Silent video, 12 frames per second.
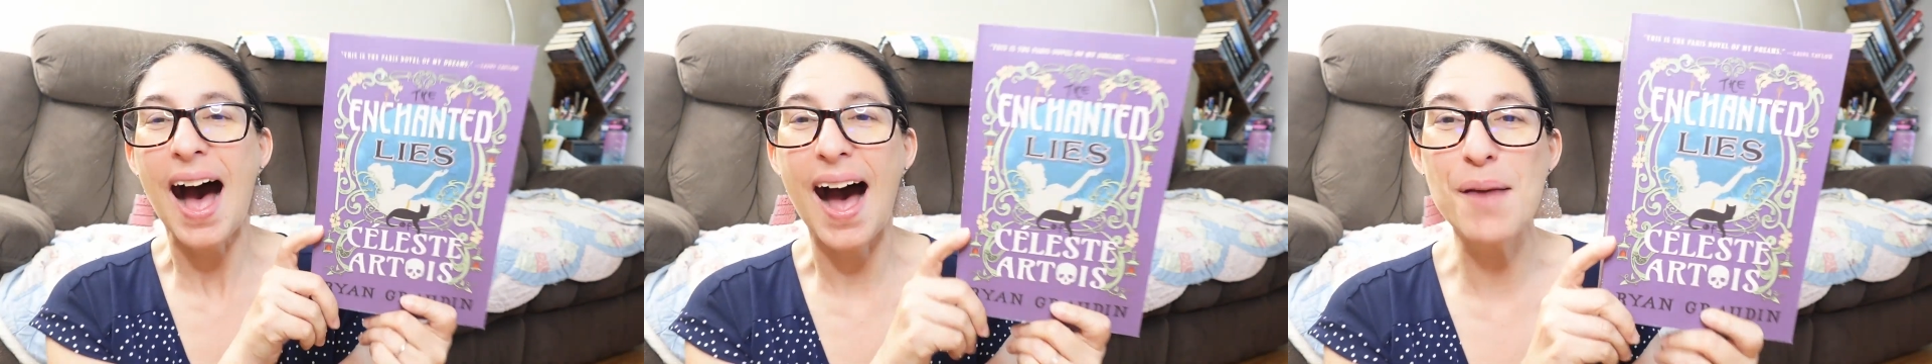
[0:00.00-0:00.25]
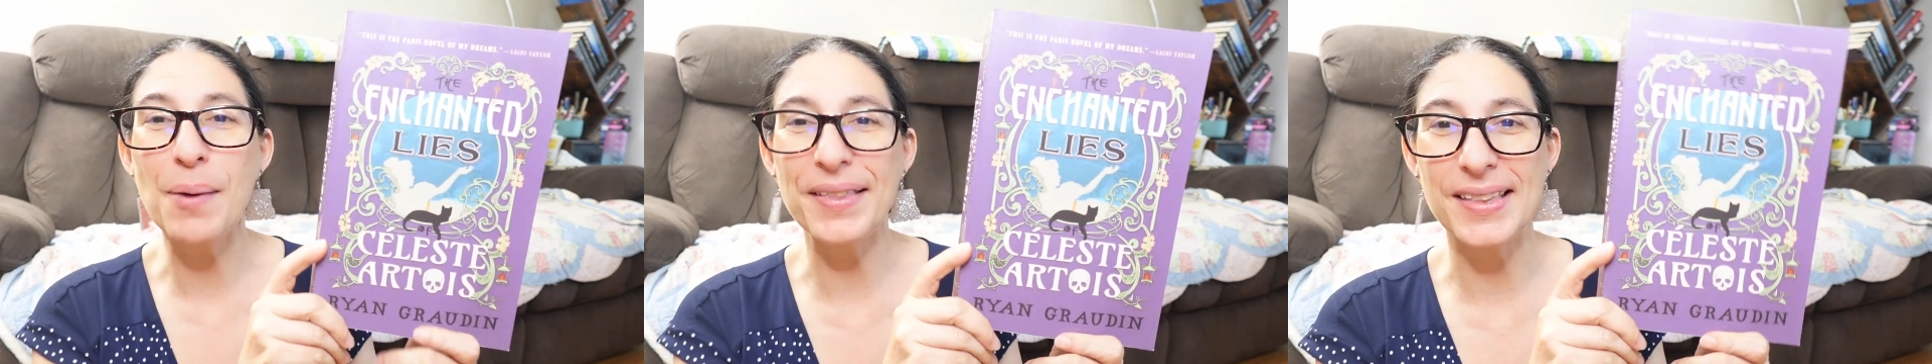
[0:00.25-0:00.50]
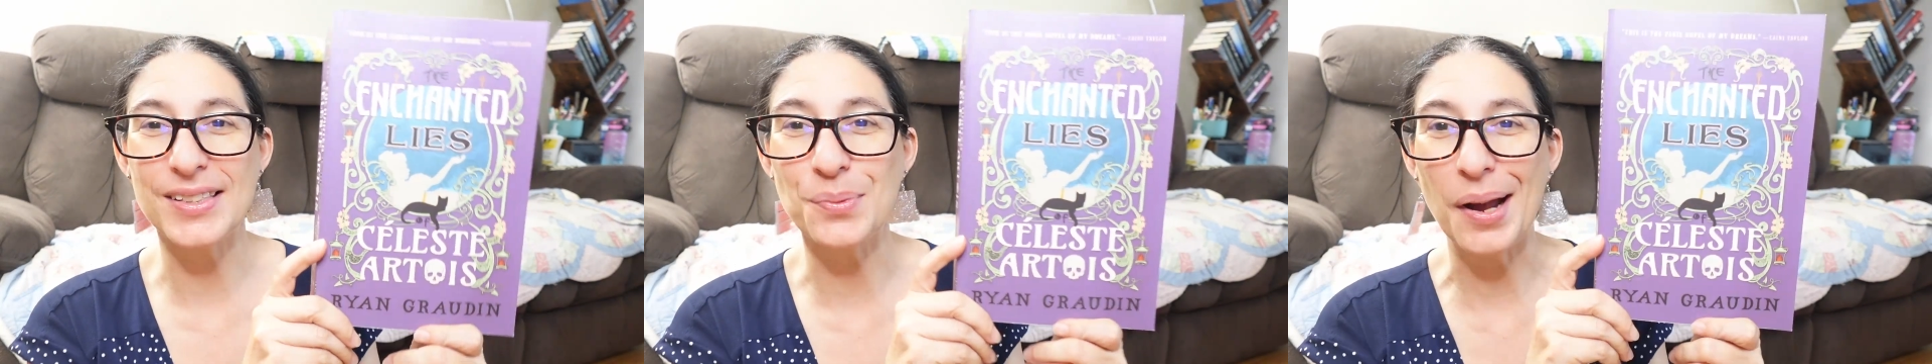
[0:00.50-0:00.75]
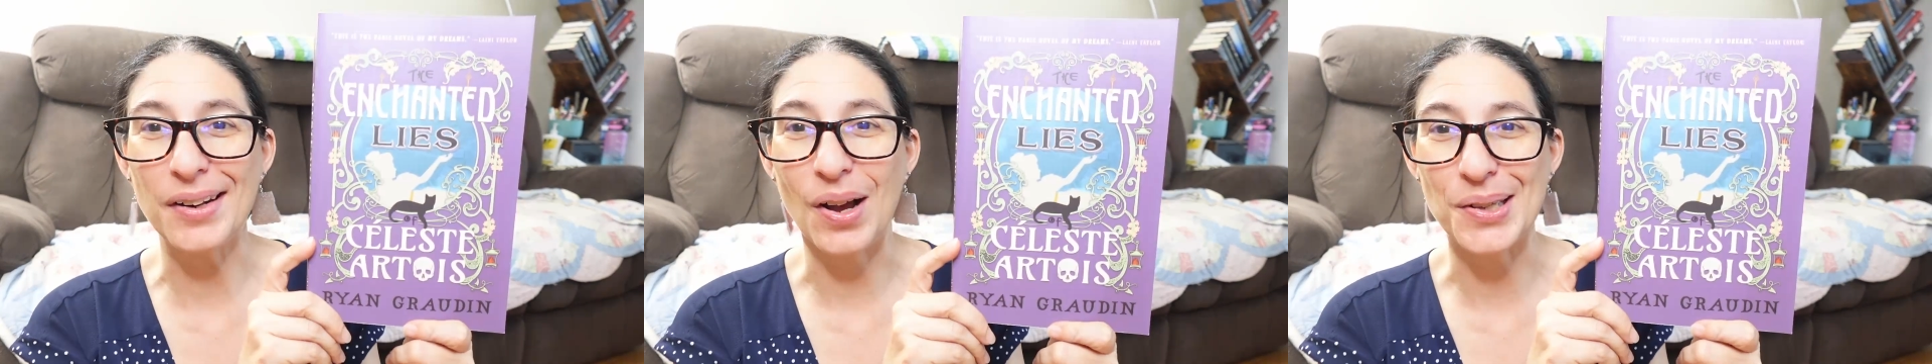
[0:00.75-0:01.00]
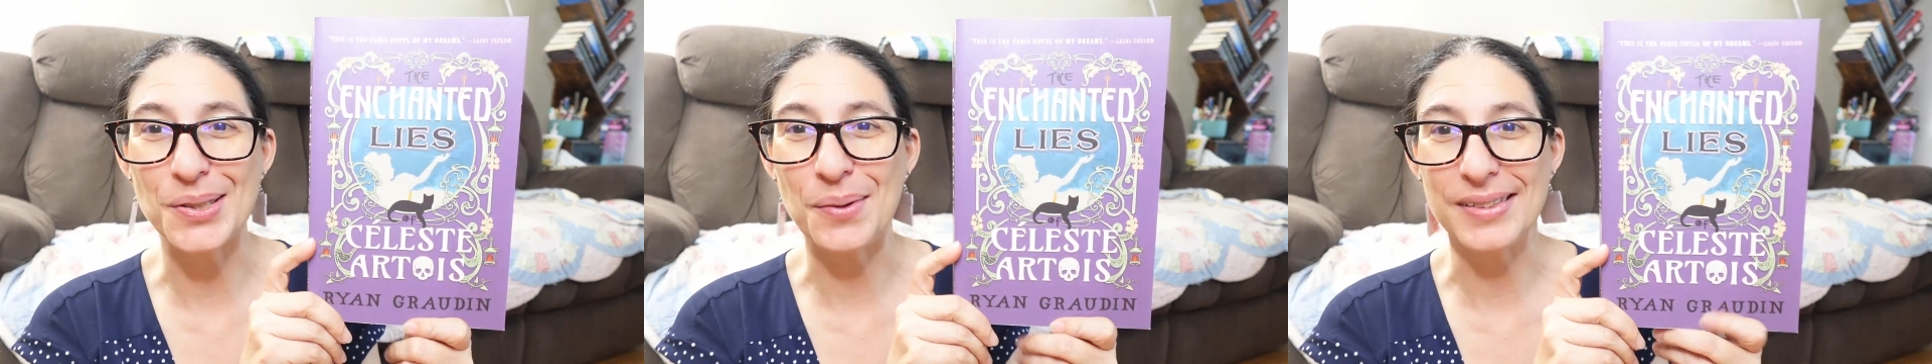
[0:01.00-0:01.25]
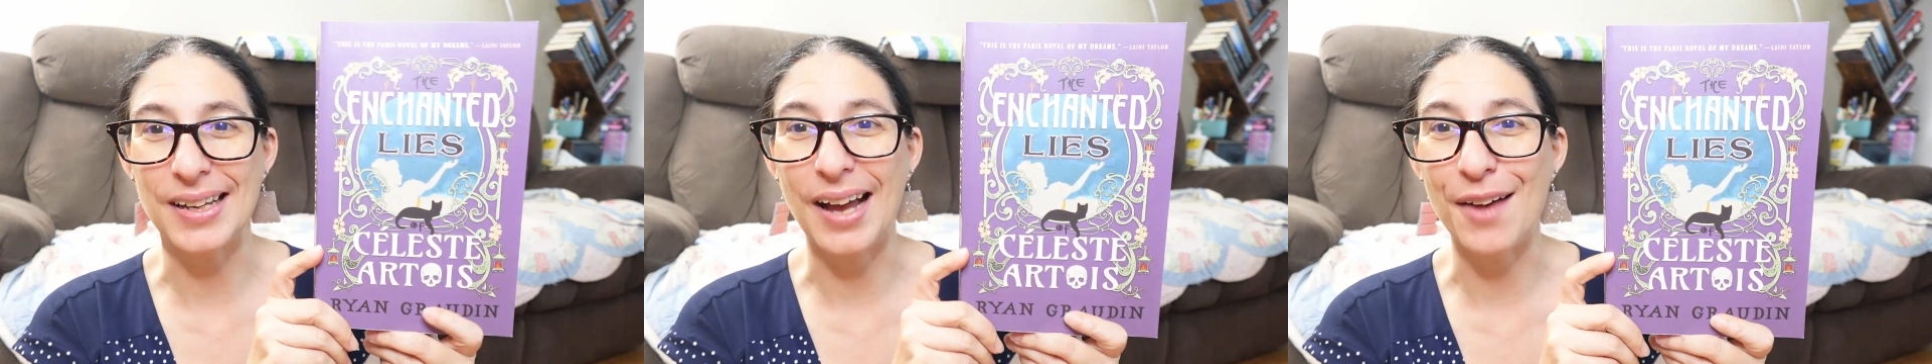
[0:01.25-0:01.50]
I bought this one also
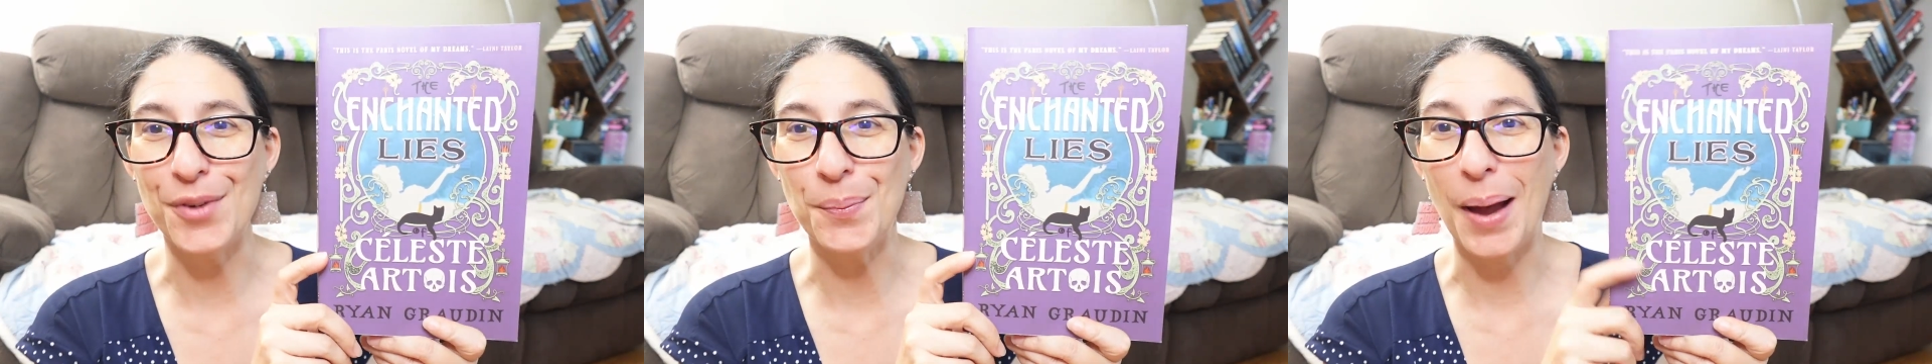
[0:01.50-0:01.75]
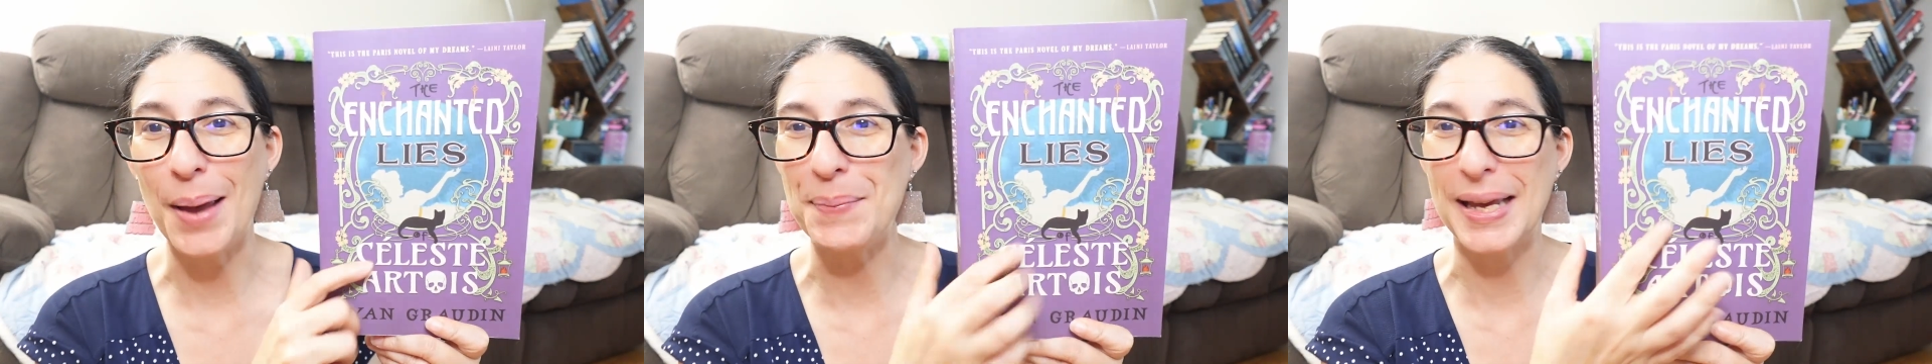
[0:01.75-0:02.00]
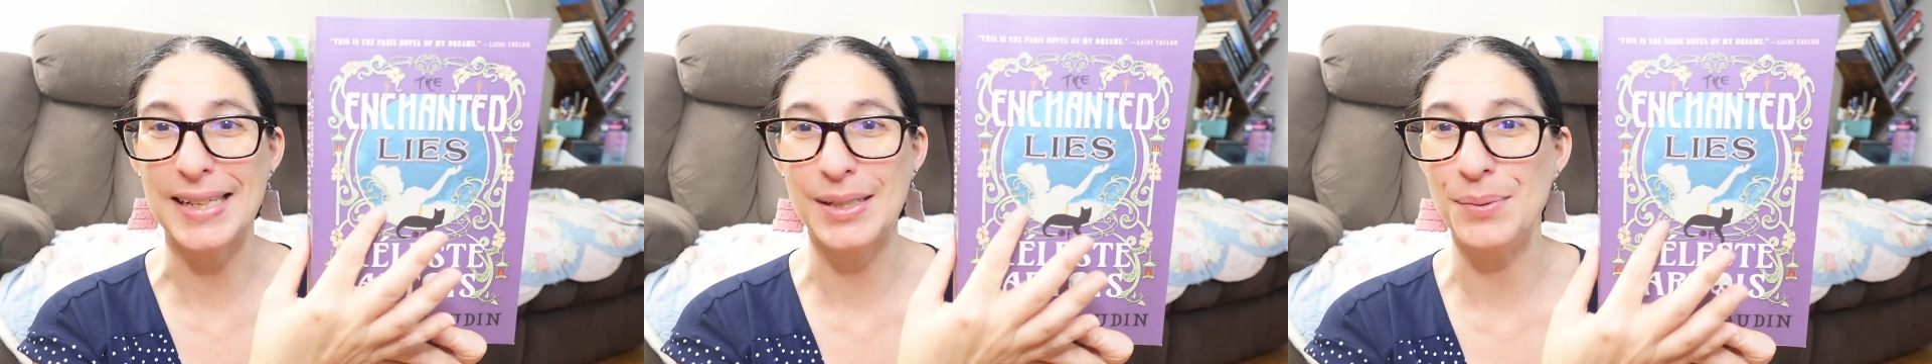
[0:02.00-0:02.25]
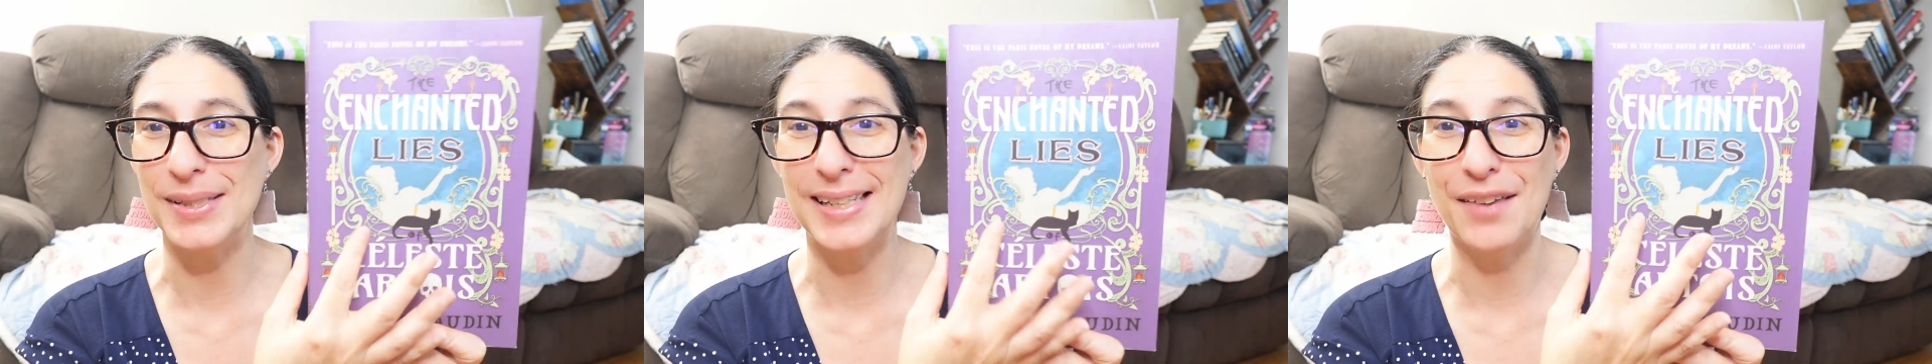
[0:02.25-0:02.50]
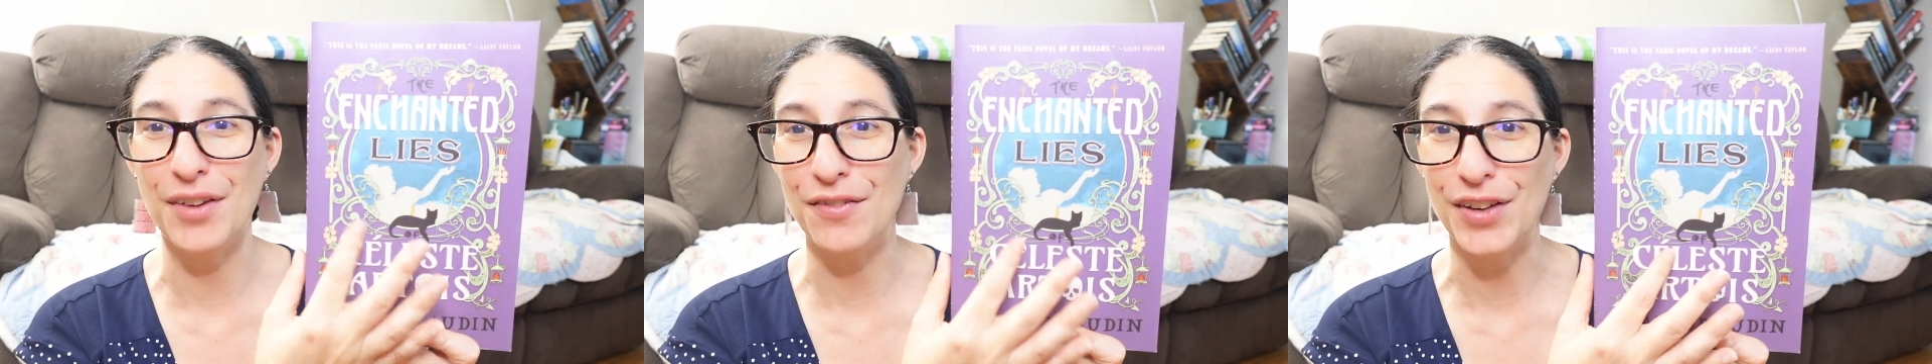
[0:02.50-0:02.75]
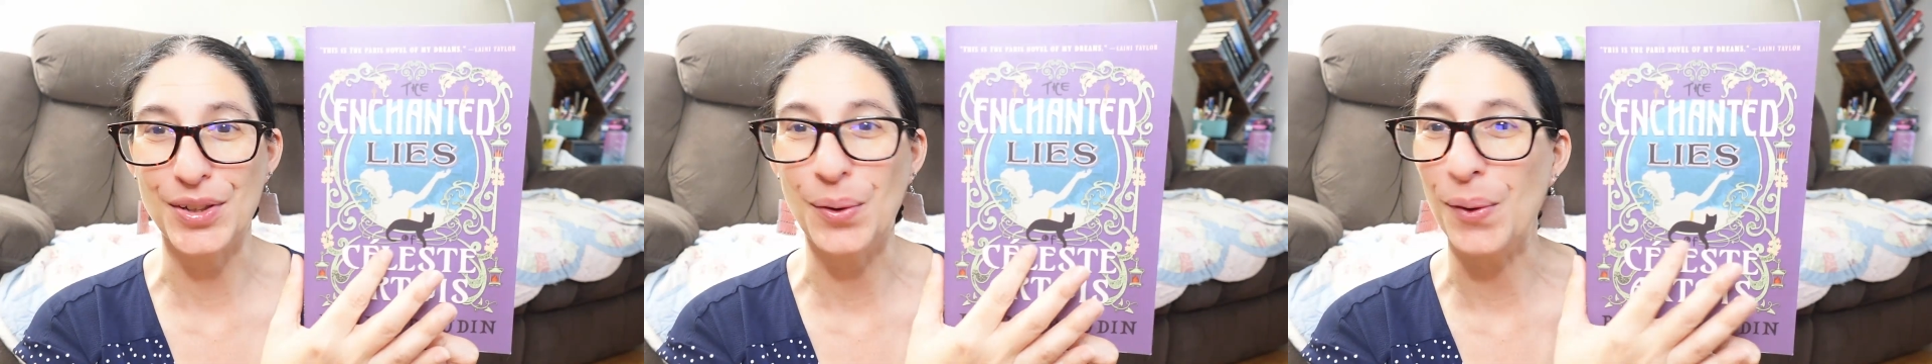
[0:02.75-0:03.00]
as a cover buy because it was giving
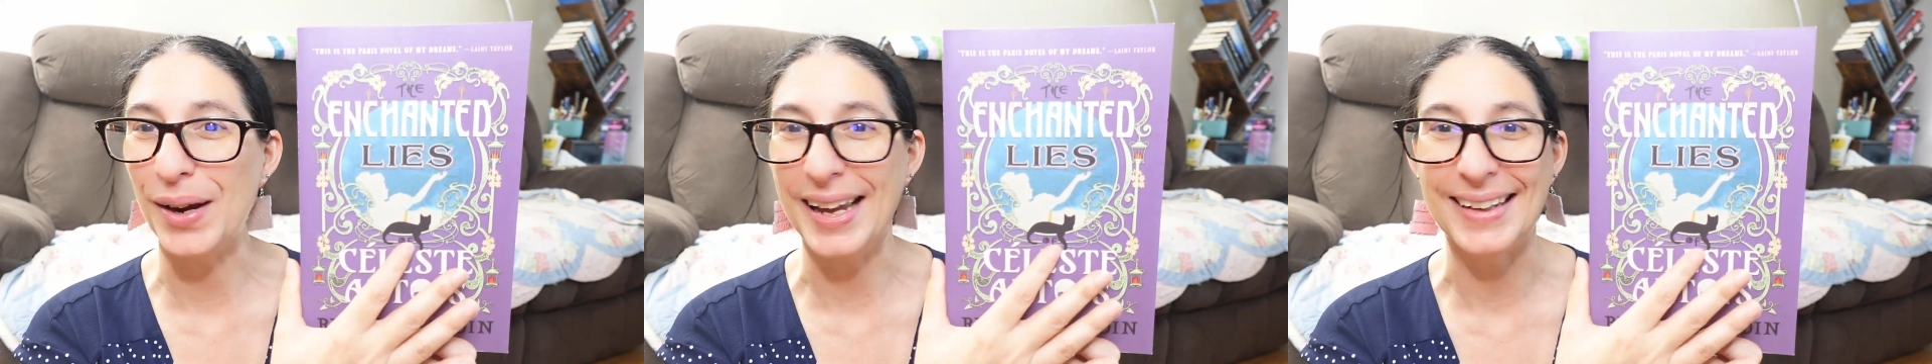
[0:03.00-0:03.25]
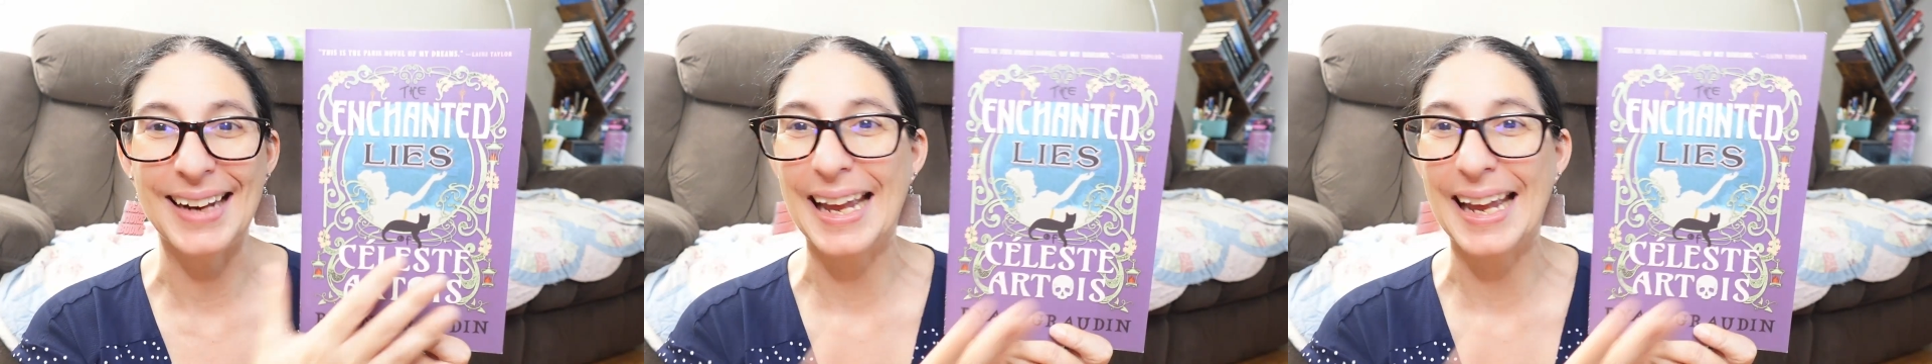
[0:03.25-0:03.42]
Victorian.